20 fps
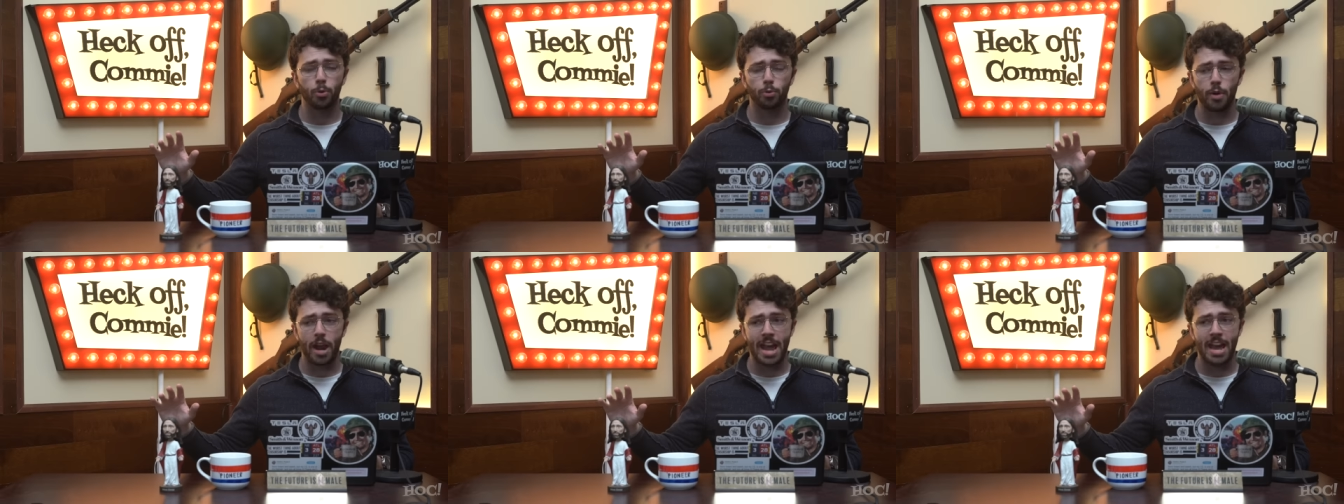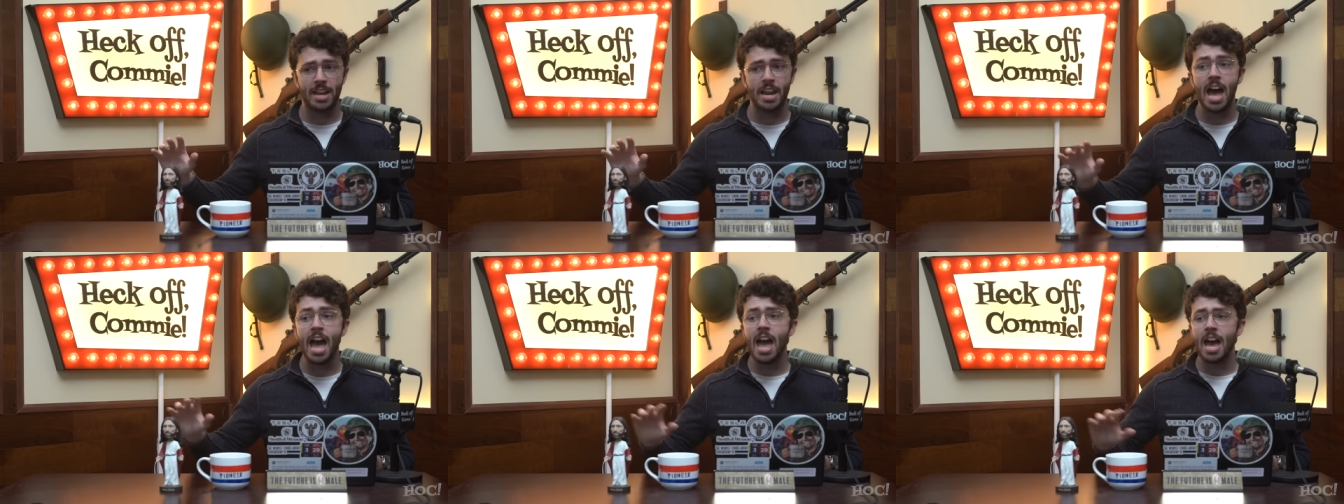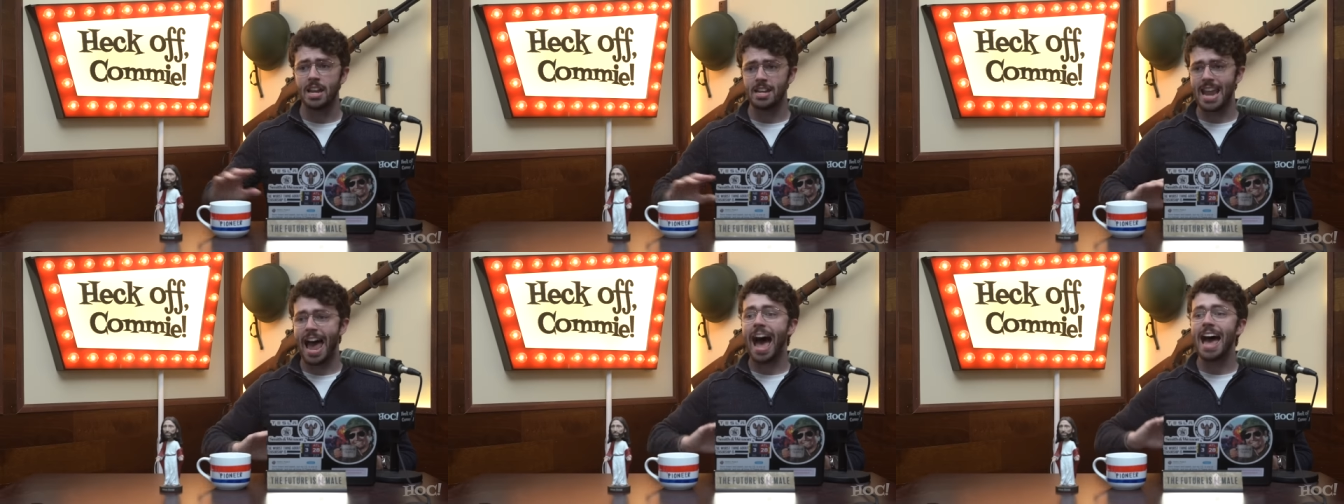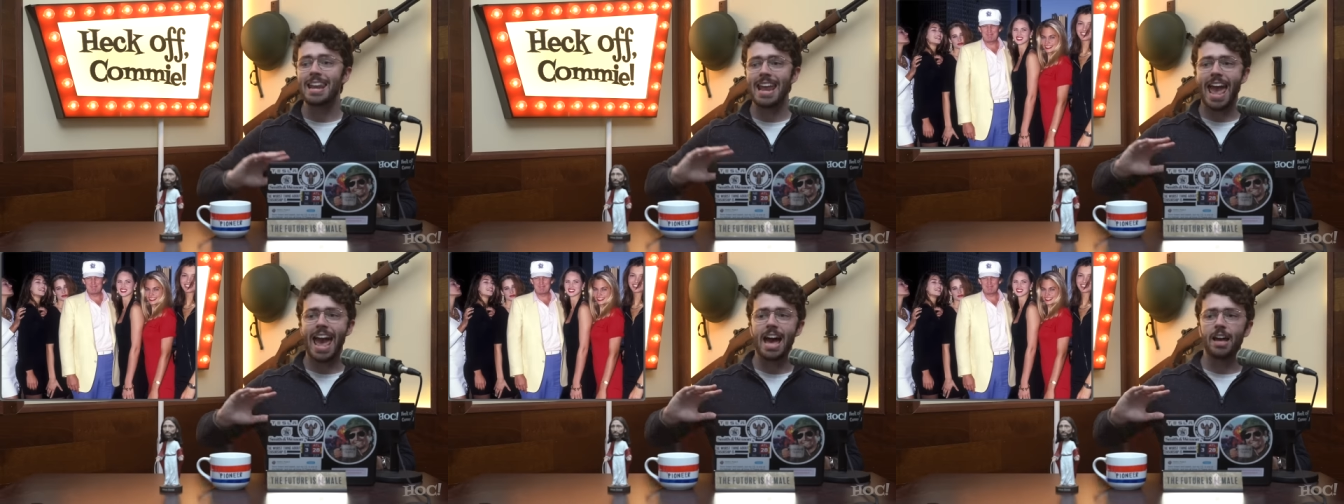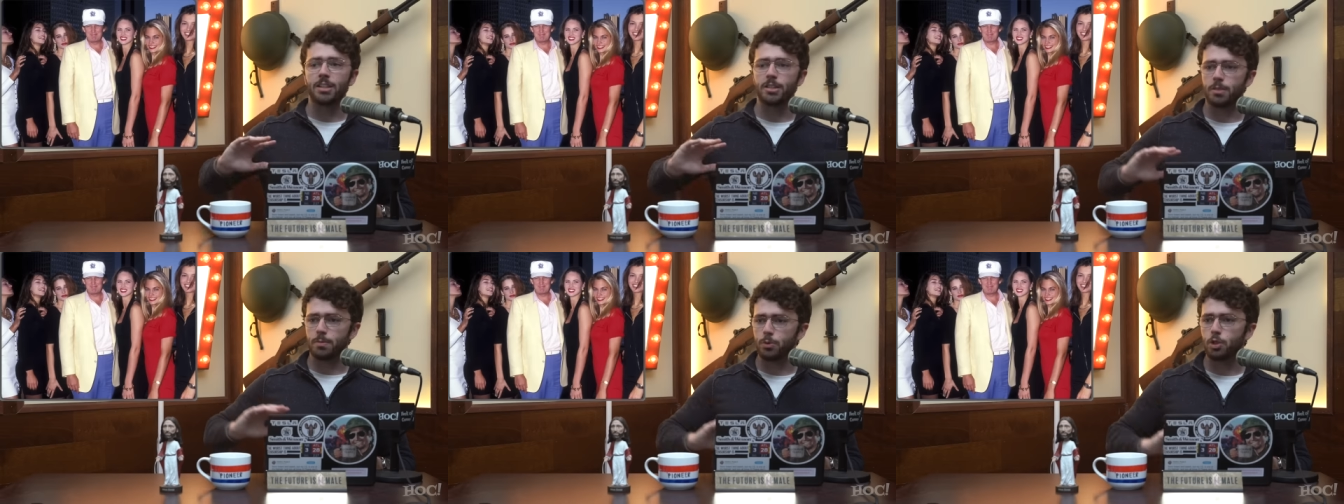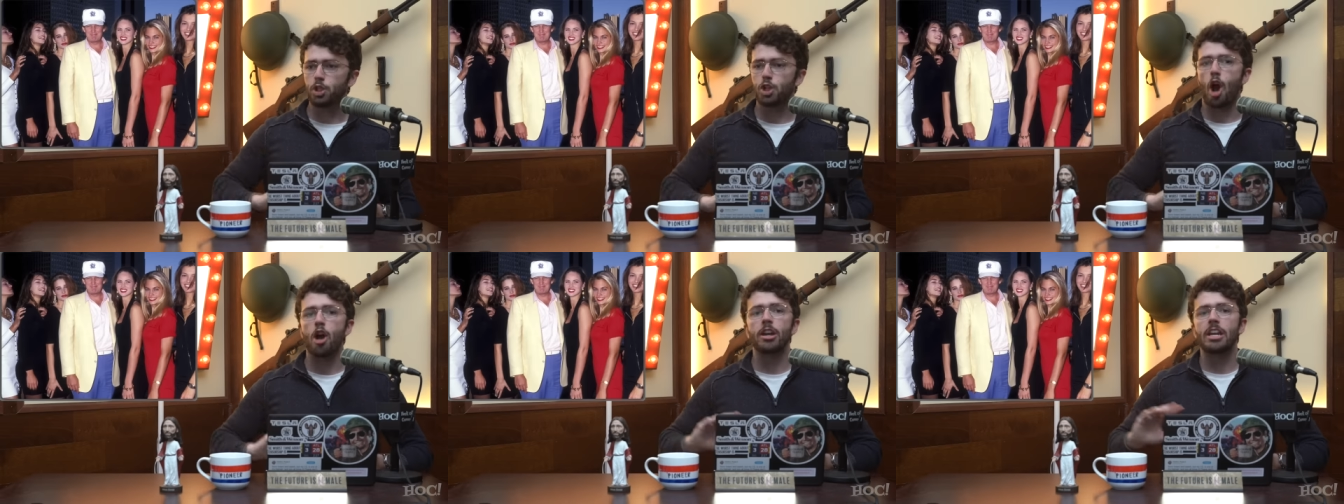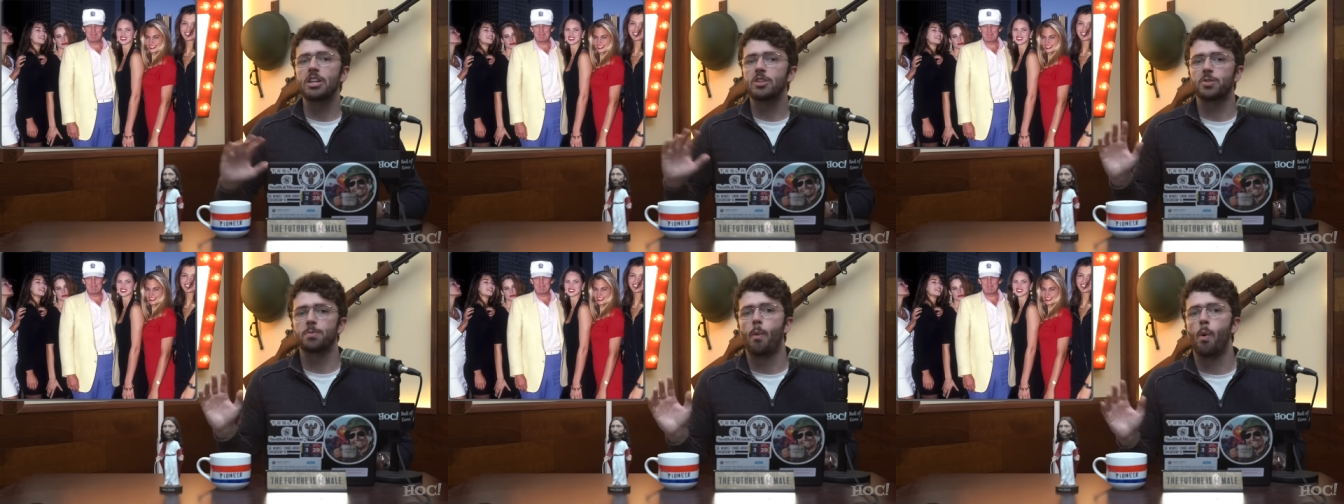who ran not as
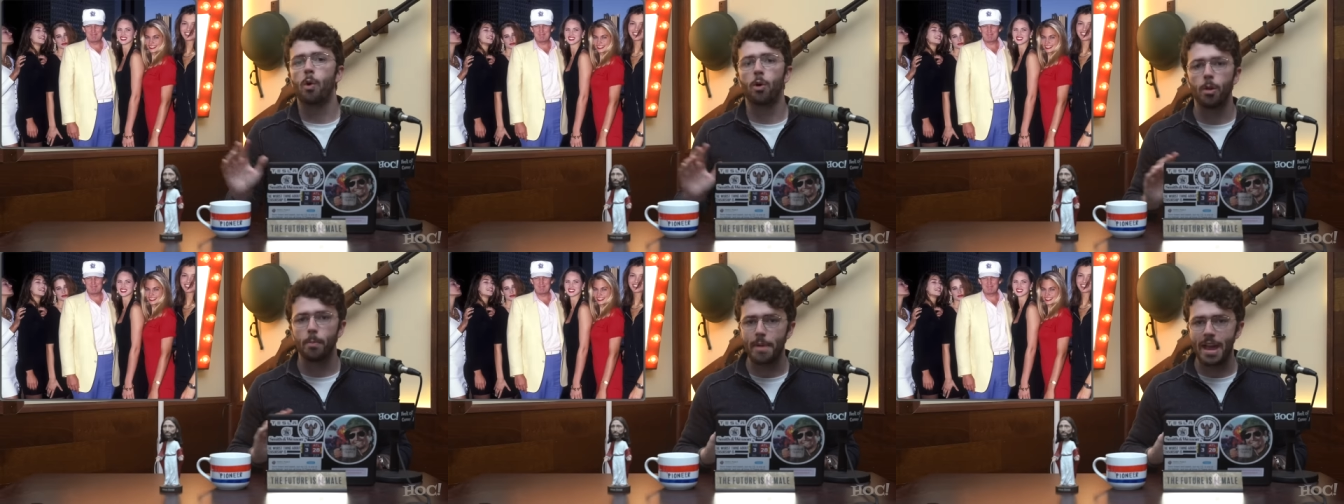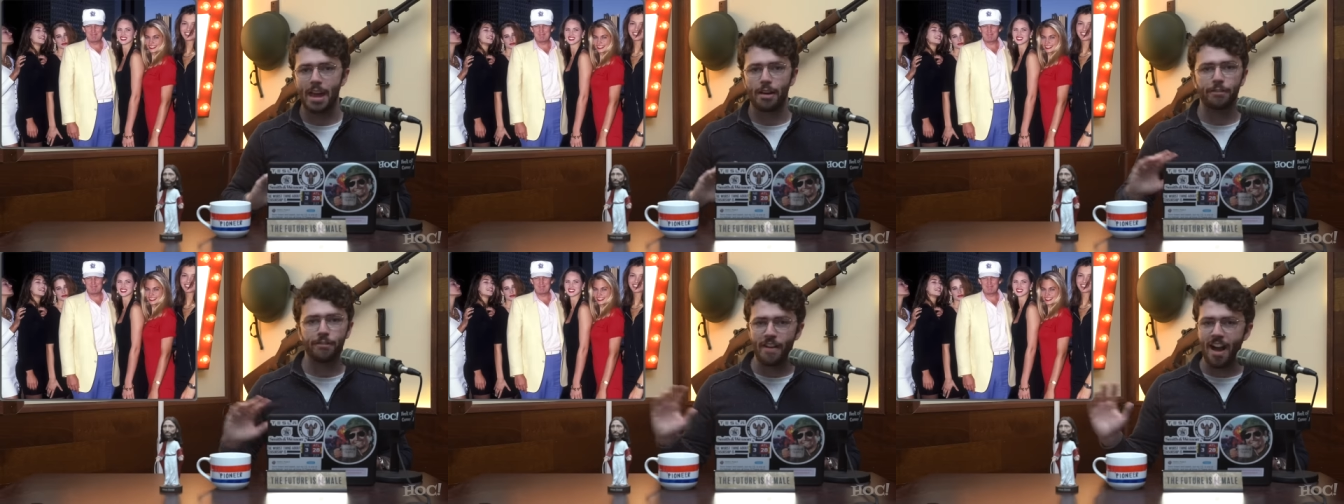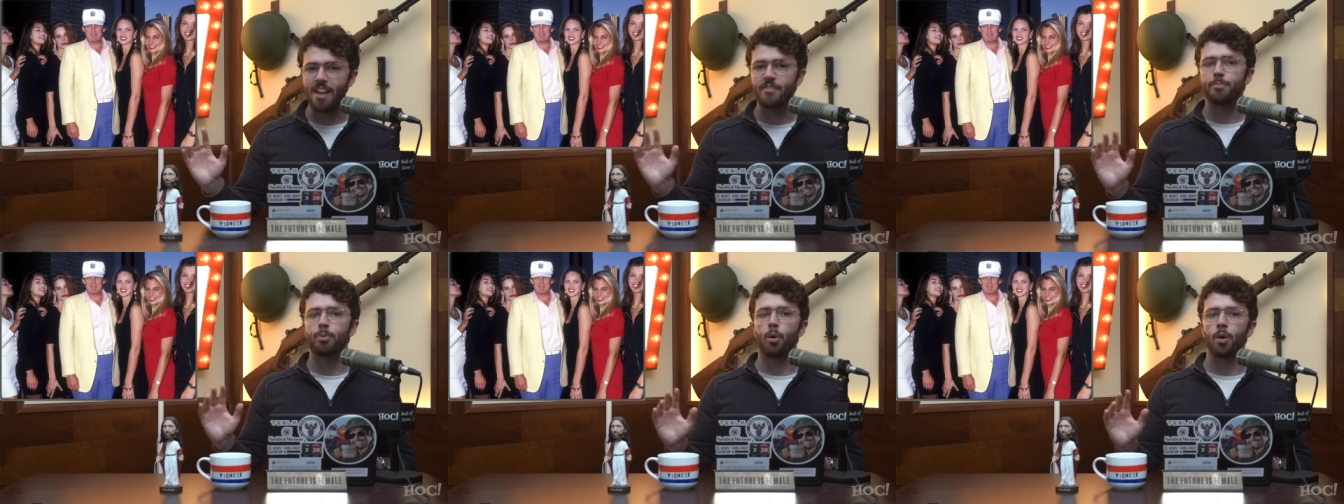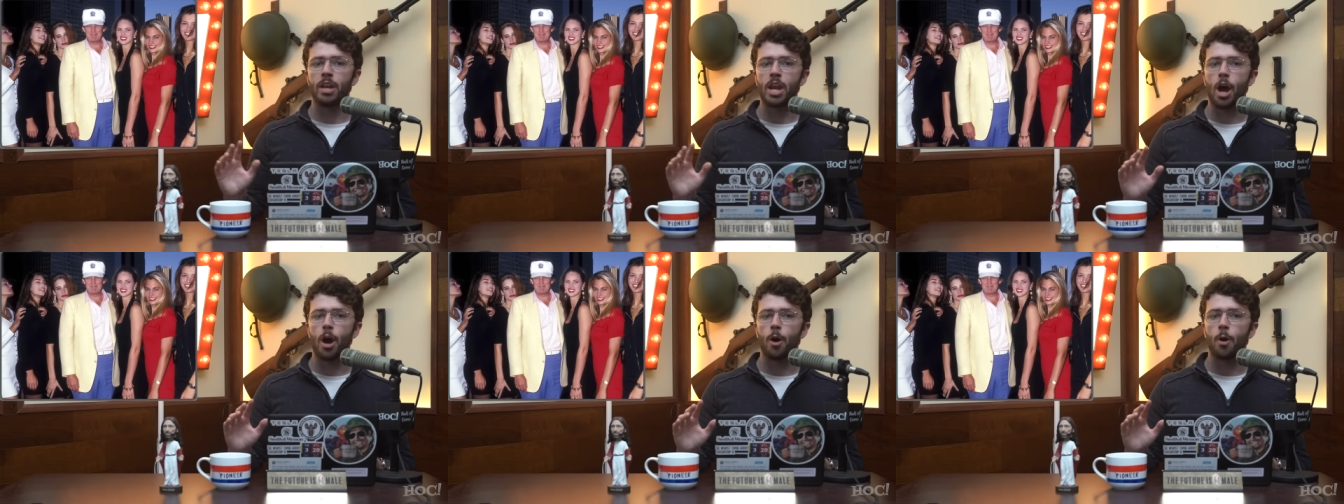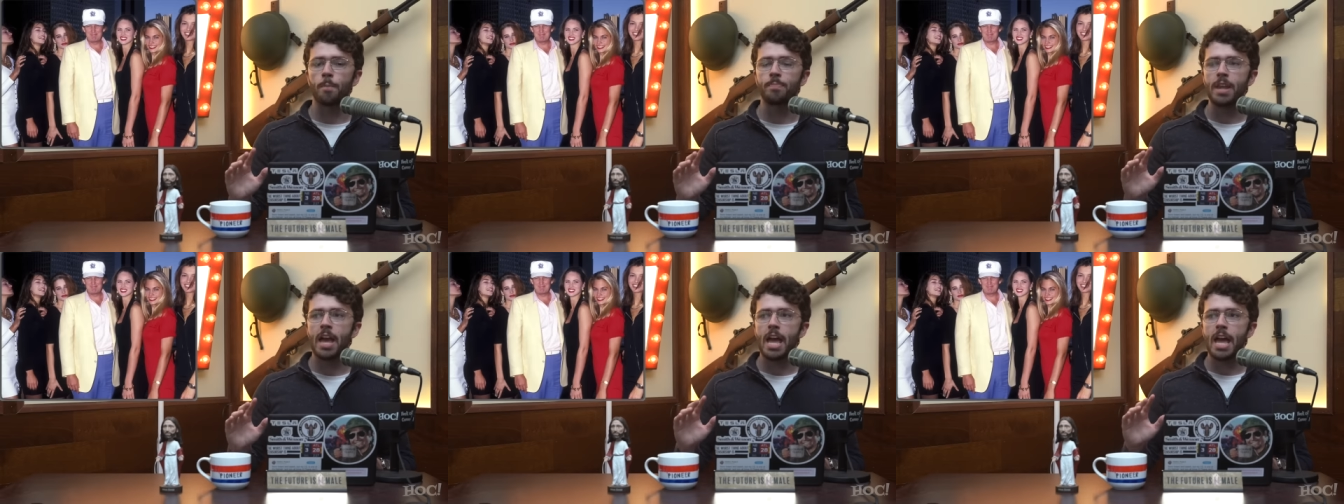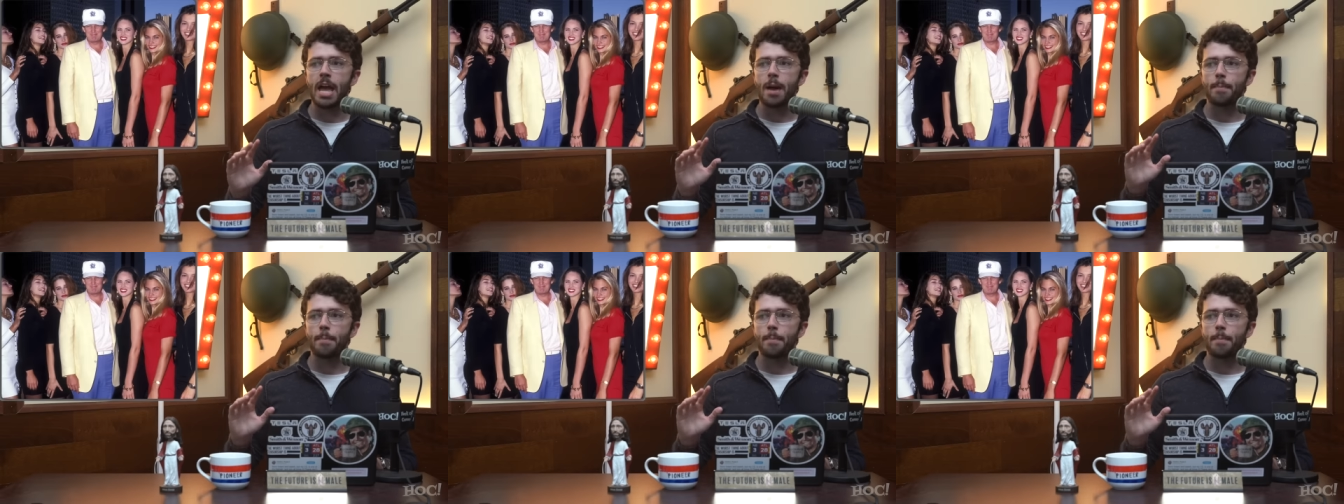Chungus Moral Man 5.0,